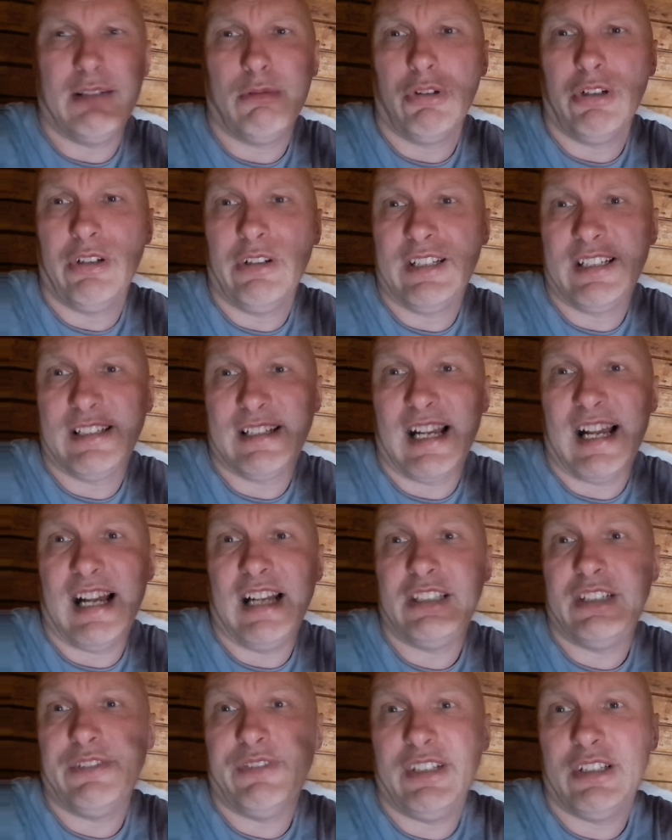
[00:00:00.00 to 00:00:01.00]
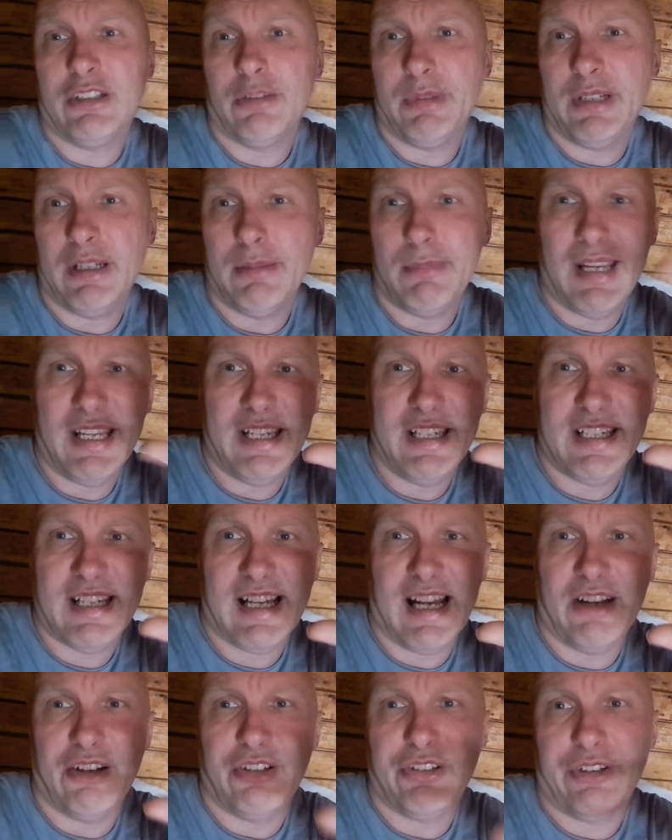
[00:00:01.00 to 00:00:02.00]
that one of the guys who thinks been be the main
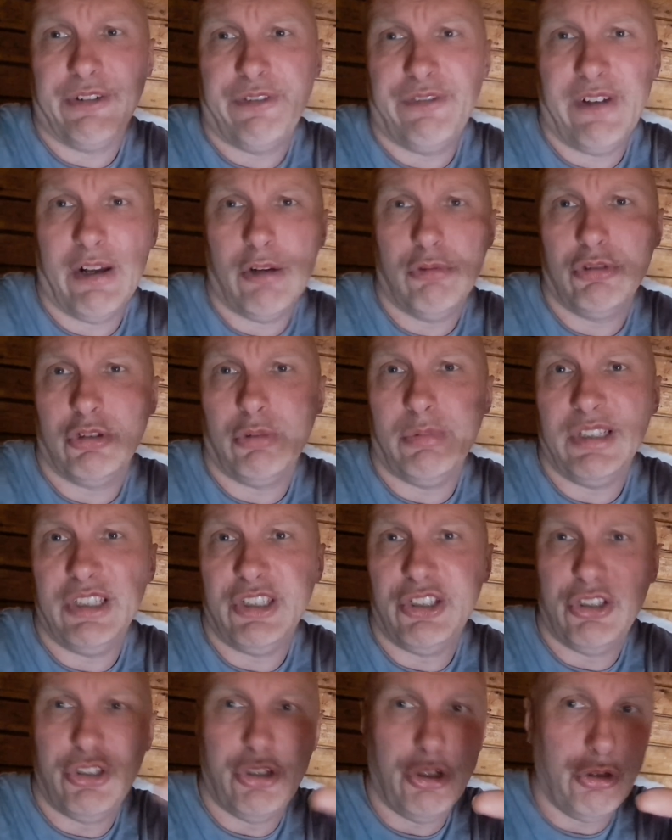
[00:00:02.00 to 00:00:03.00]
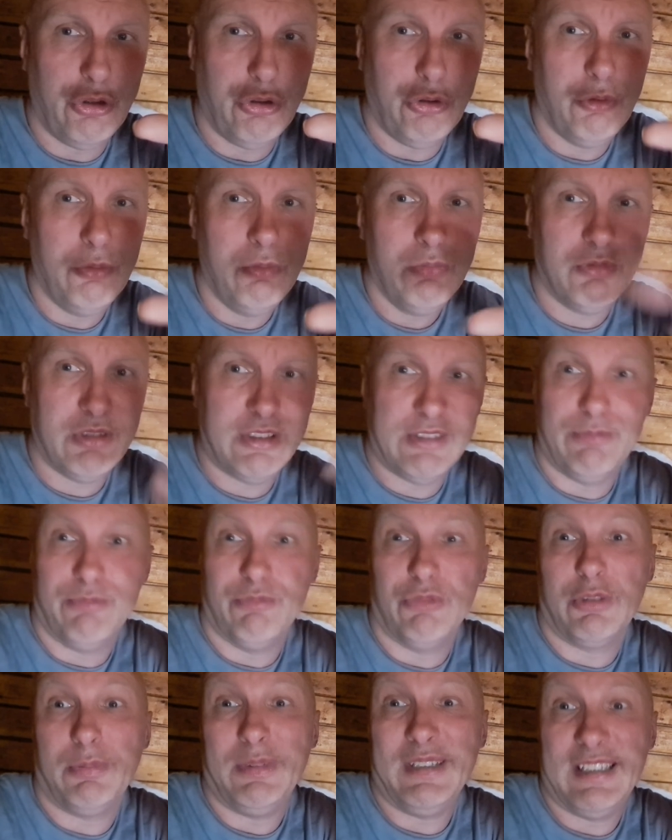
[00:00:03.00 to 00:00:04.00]
character fell to his doom, which
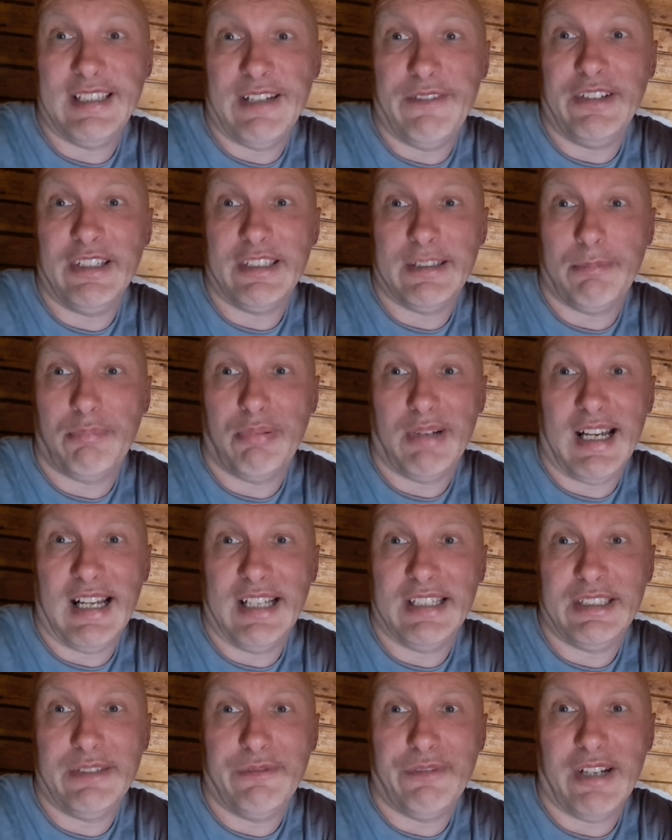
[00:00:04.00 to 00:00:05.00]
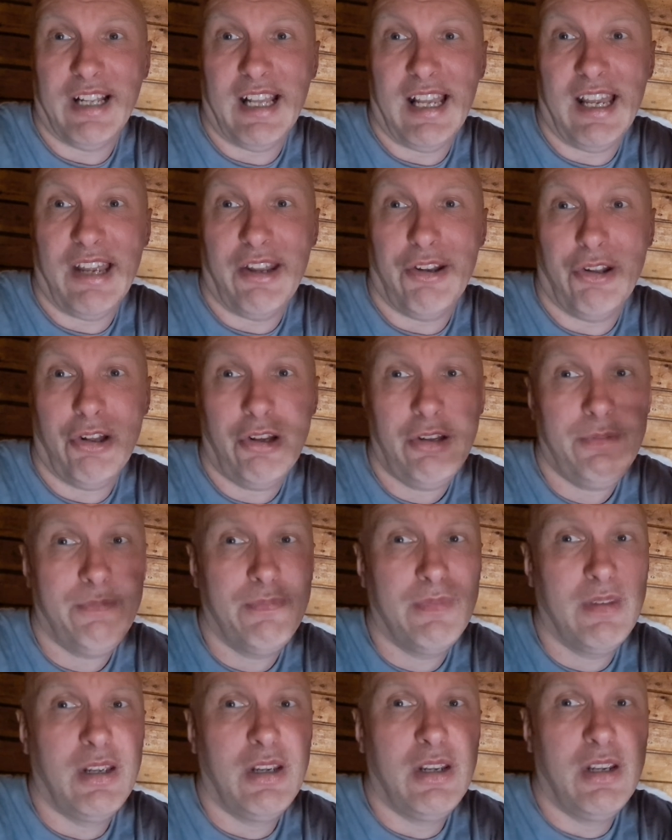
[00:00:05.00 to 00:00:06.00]
must have been definitely surprising for that era.
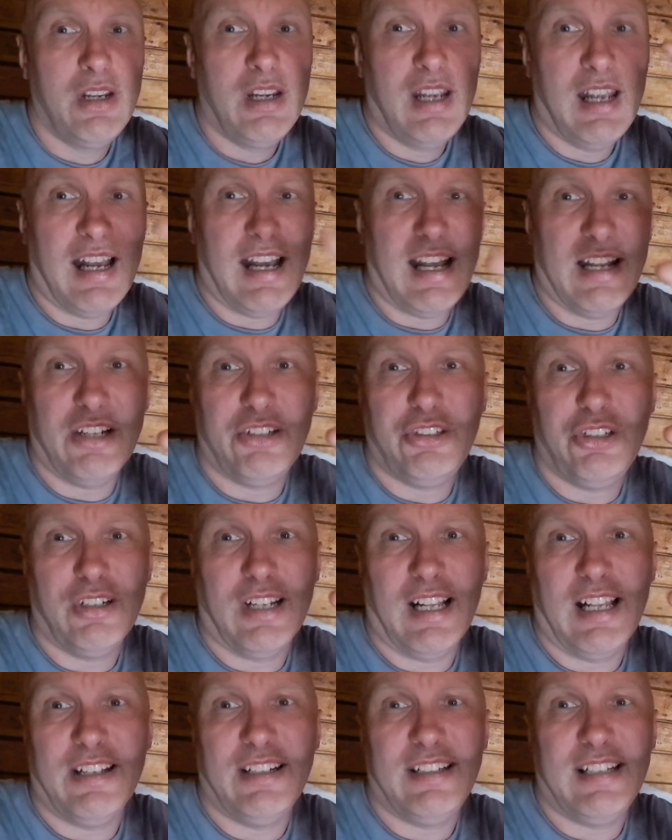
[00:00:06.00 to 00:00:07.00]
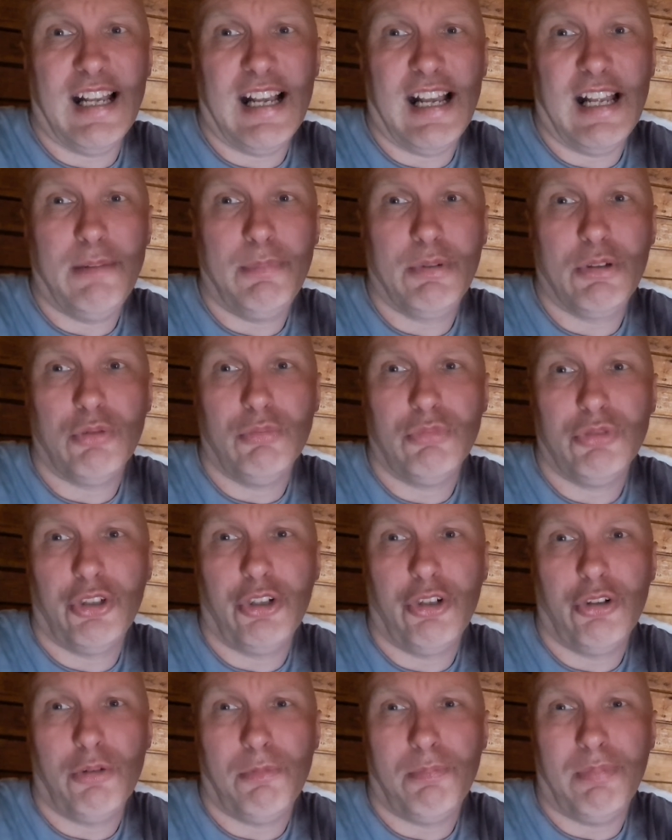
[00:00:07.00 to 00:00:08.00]
And I do like the guy becomes
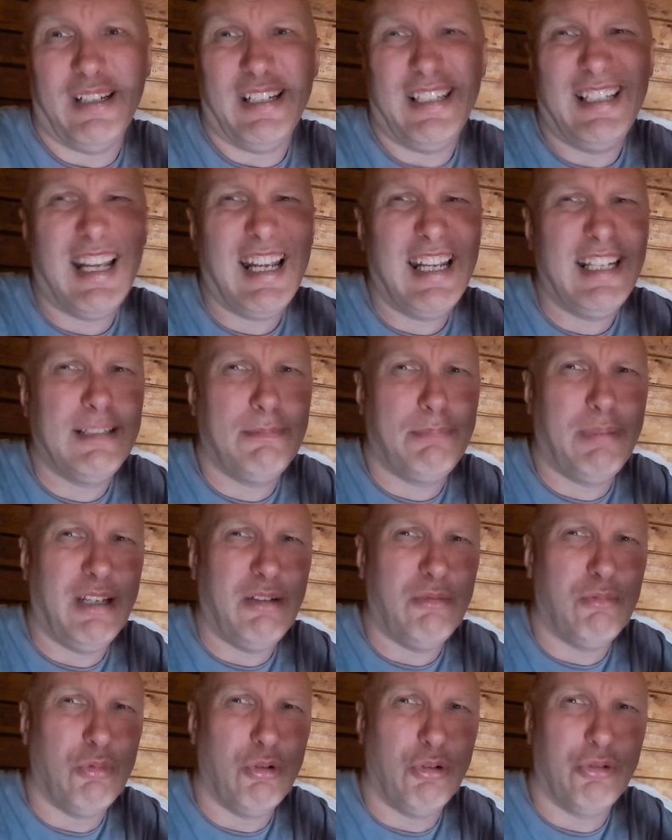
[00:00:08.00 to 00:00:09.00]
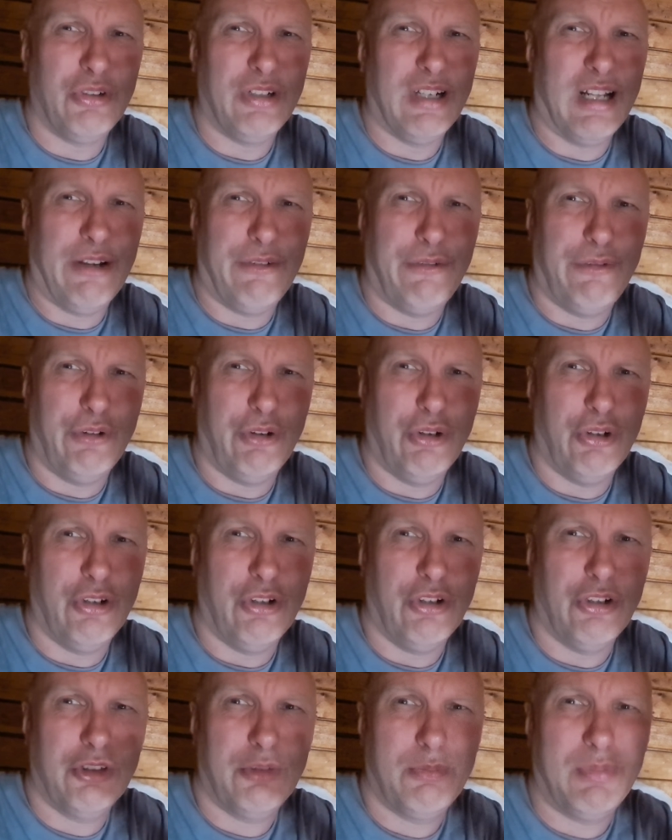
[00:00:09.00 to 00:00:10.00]
little bit. Yeah, he's a bit wooden at
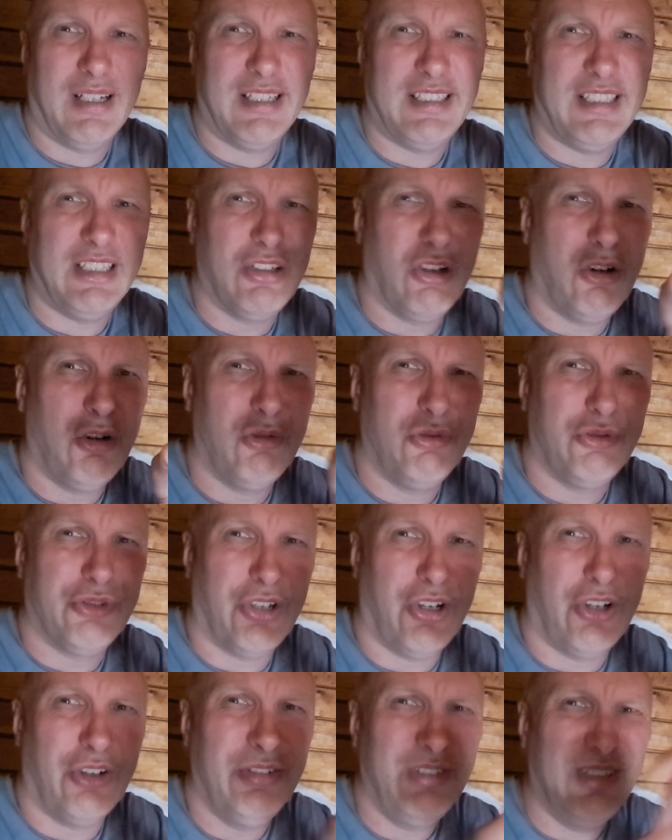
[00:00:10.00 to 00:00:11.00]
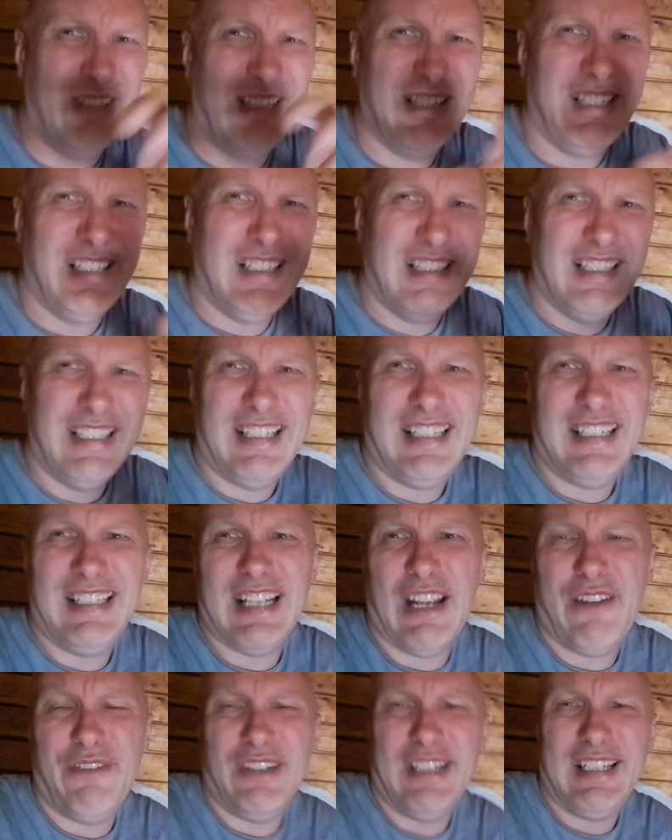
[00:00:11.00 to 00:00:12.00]
first, but as he goes on, he
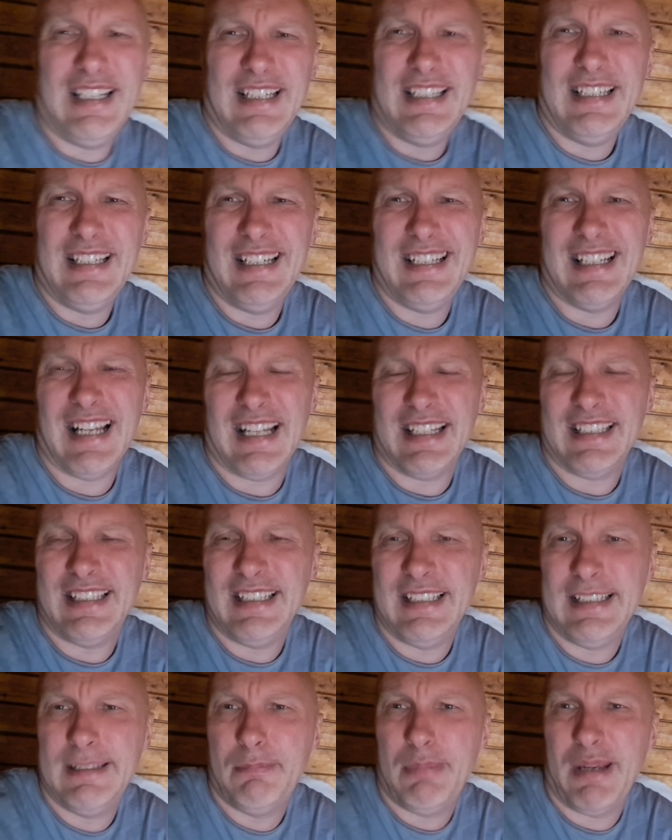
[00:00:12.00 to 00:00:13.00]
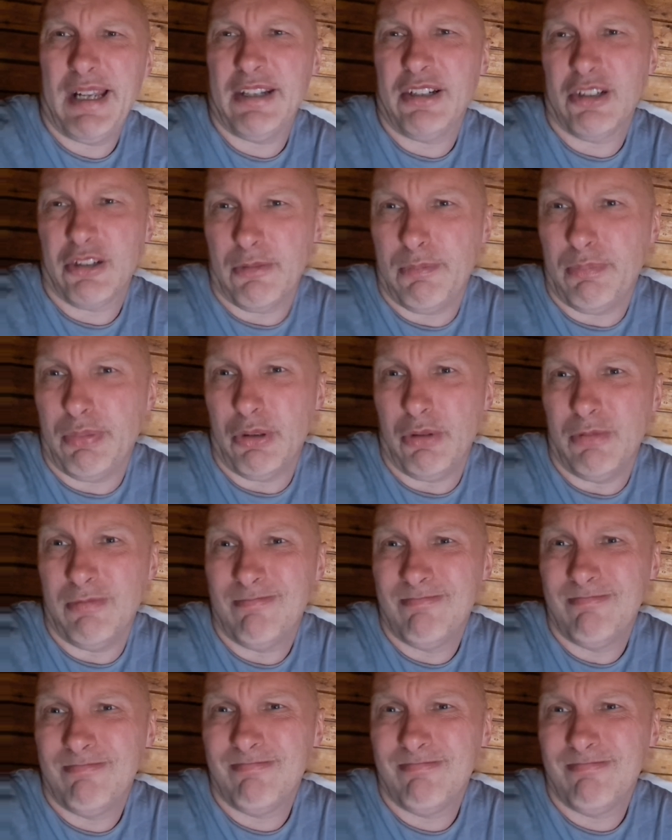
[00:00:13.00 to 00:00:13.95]
definitely he's acting his pedicable.